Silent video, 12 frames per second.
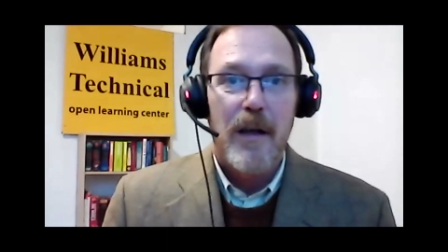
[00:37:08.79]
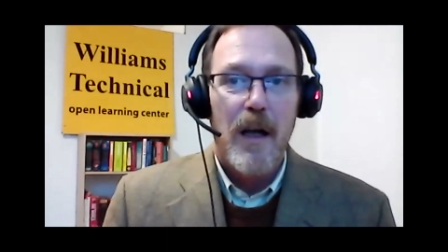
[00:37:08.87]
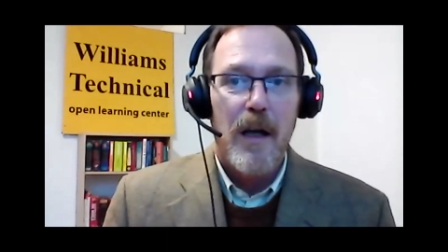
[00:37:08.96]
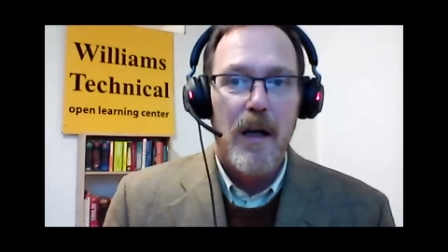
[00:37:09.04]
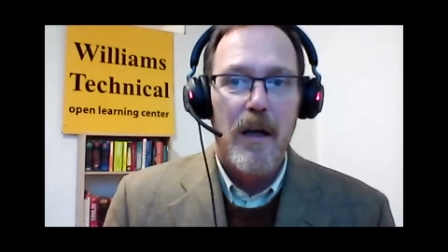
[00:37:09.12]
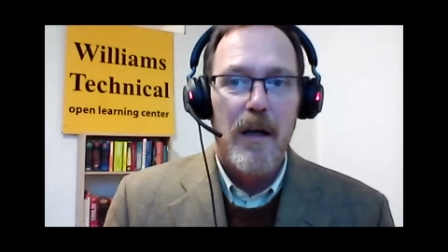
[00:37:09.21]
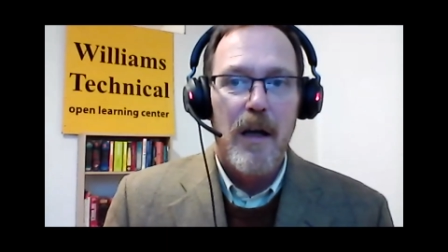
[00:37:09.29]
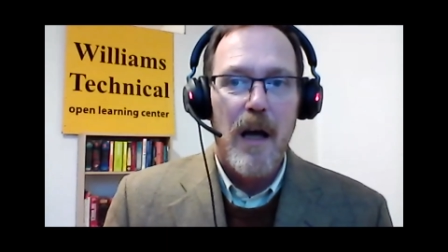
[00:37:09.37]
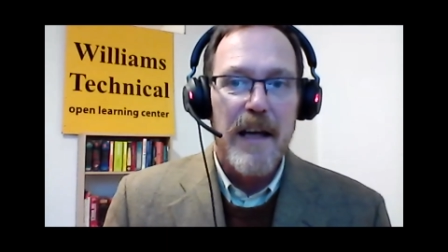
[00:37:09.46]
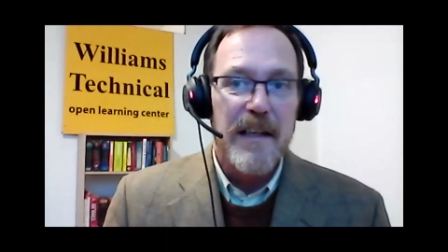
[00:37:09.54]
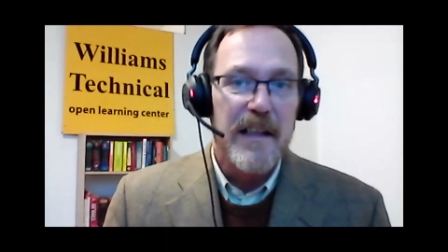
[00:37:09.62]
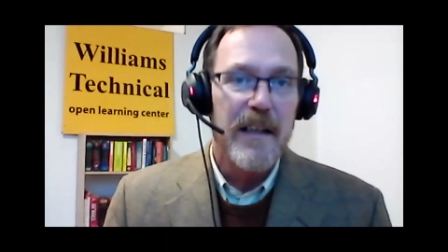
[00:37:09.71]

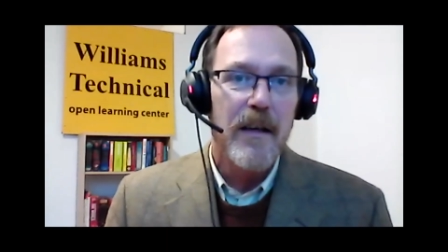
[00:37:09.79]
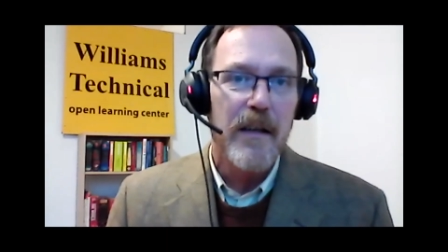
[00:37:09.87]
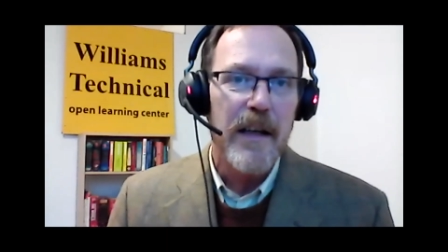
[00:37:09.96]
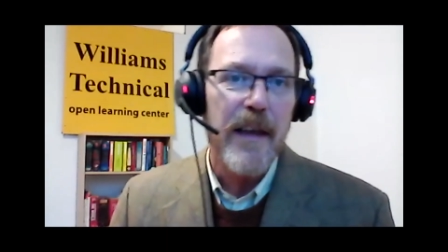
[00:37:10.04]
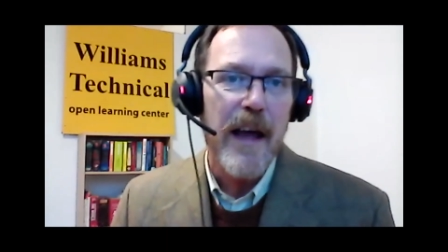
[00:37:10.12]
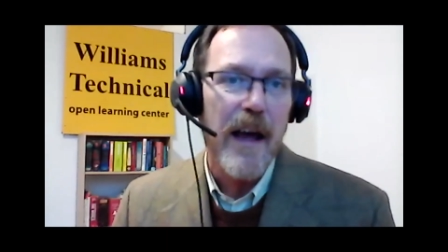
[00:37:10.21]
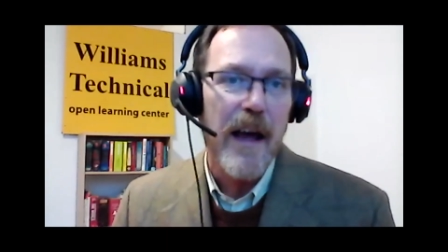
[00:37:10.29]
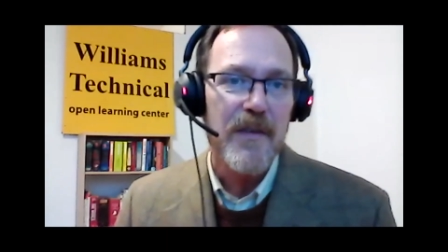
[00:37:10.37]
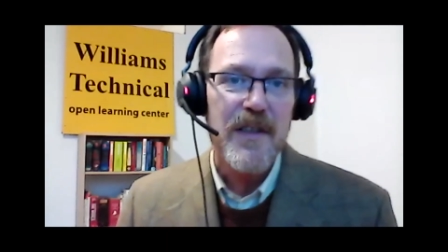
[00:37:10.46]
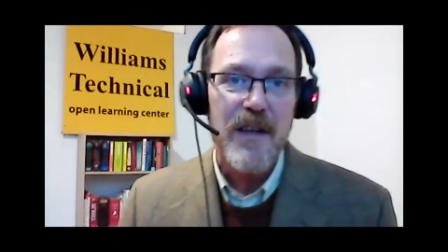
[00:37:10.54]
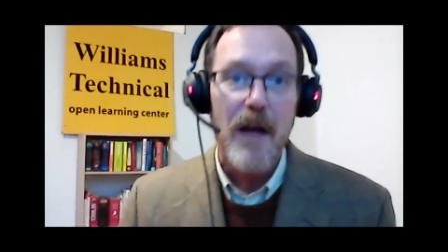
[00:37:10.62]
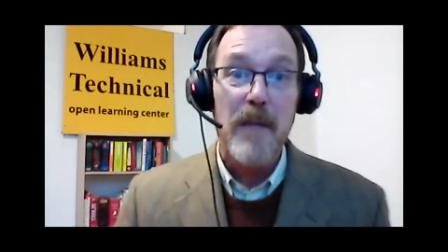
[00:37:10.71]
Ideally, they have
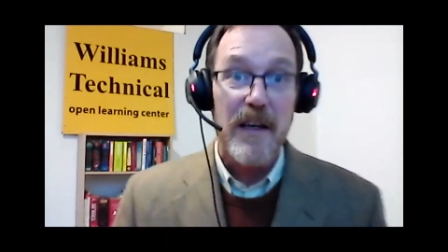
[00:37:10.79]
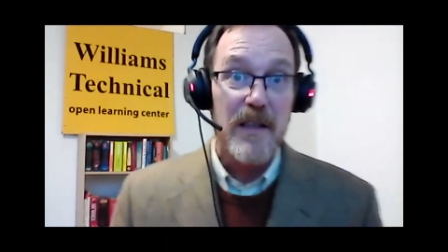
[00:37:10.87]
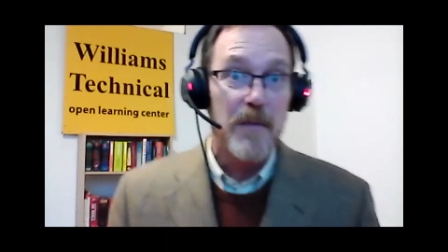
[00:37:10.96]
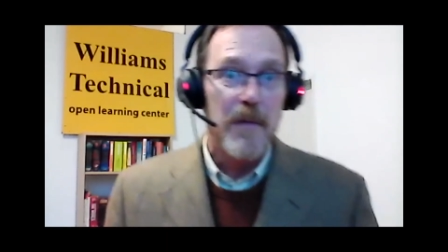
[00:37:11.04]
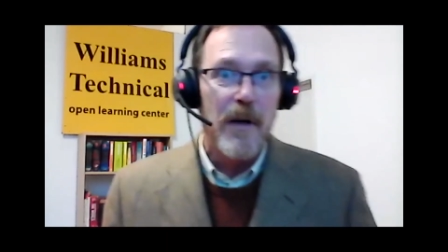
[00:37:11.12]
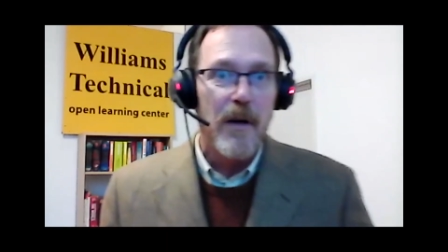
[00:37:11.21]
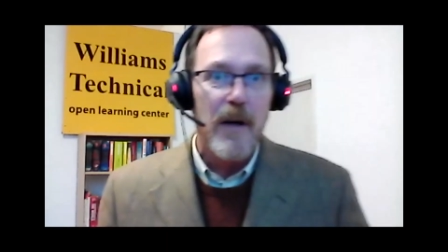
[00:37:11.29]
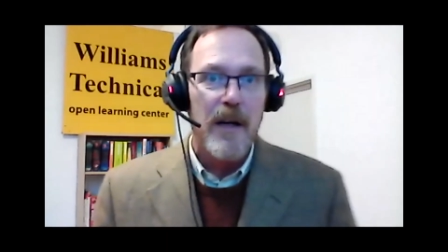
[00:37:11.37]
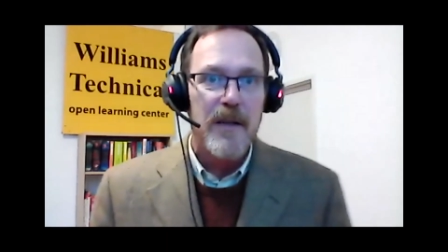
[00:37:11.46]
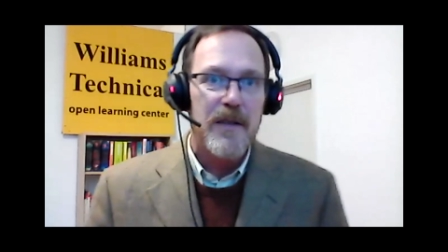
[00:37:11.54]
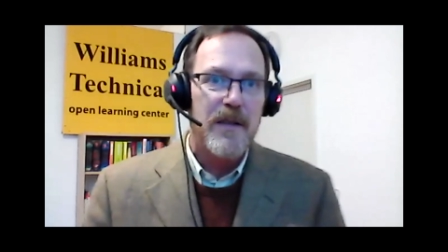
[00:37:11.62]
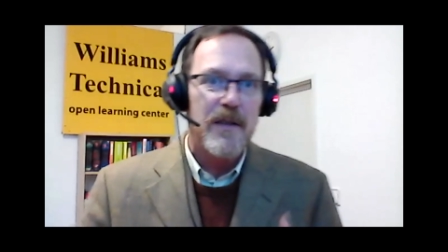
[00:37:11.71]
some
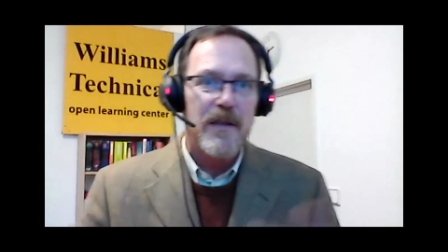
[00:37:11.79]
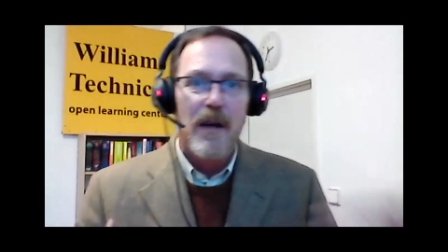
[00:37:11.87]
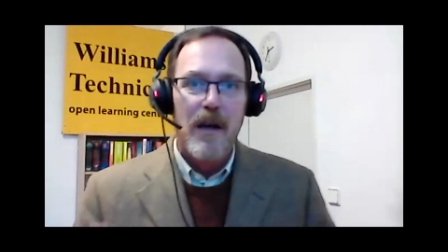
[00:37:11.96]
experience